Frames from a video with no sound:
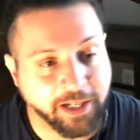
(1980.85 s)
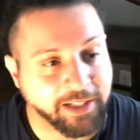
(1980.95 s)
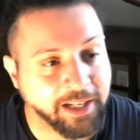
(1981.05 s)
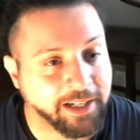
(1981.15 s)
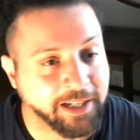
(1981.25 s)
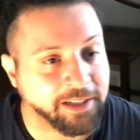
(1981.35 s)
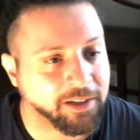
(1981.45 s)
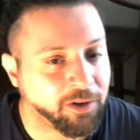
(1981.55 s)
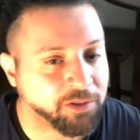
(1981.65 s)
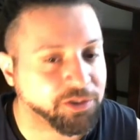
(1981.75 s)
and then
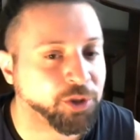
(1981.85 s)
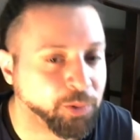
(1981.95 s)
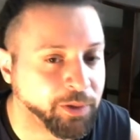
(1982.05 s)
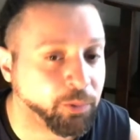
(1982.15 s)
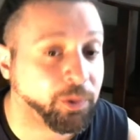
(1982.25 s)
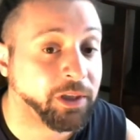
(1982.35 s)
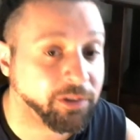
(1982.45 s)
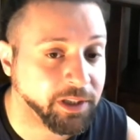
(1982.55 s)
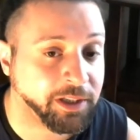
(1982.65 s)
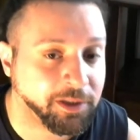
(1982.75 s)
also we
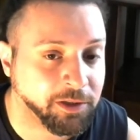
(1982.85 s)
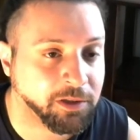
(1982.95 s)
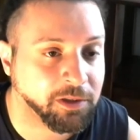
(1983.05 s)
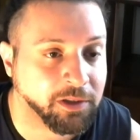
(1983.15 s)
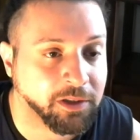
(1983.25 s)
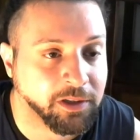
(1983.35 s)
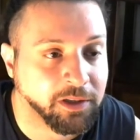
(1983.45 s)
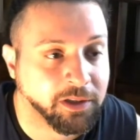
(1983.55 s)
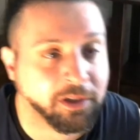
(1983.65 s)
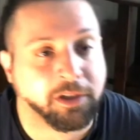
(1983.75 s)
will hear,
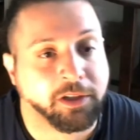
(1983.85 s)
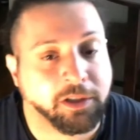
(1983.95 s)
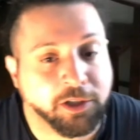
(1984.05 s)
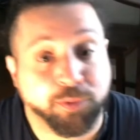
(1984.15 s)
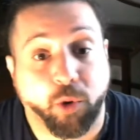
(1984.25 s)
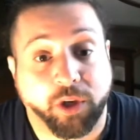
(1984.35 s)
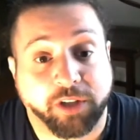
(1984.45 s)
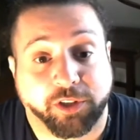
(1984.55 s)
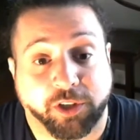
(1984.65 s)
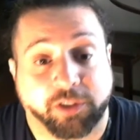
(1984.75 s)

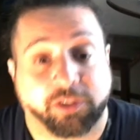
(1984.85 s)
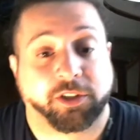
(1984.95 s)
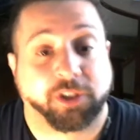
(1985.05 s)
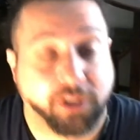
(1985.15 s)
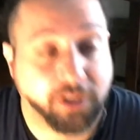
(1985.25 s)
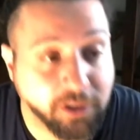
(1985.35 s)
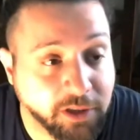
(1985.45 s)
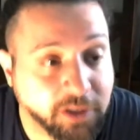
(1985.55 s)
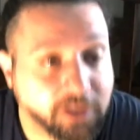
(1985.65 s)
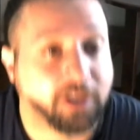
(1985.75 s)
spoilers,
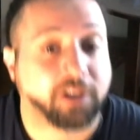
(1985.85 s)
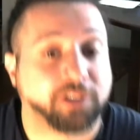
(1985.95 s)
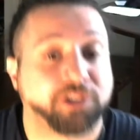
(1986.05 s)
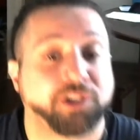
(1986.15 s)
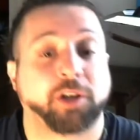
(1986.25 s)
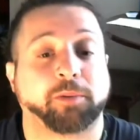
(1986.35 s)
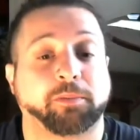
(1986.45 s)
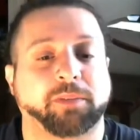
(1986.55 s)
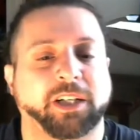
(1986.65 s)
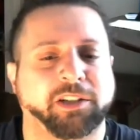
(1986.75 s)

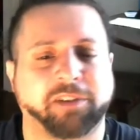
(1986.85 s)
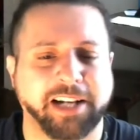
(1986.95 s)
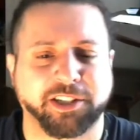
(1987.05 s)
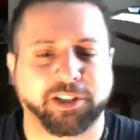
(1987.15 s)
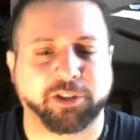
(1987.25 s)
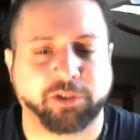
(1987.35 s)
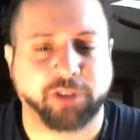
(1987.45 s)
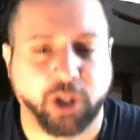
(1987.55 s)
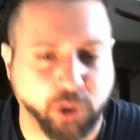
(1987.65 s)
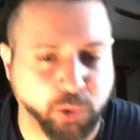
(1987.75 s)
some
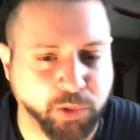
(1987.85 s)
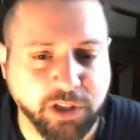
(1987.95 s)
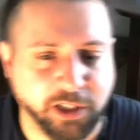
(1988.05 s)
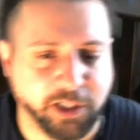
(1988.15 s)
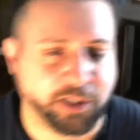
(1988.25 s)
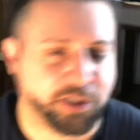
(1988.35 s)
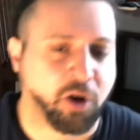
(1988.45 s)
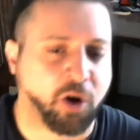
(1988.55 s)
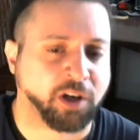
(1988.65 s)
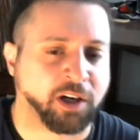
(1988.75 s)
classical acoustic
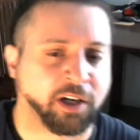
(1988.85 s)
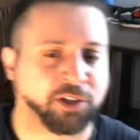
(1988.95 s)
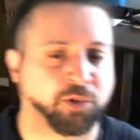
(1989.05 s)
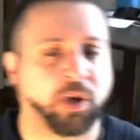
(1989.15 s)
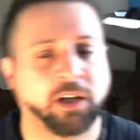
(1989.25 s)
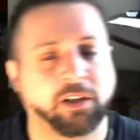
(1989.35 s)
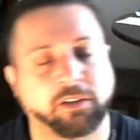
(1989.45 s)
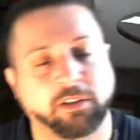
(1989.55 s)
guitar as well.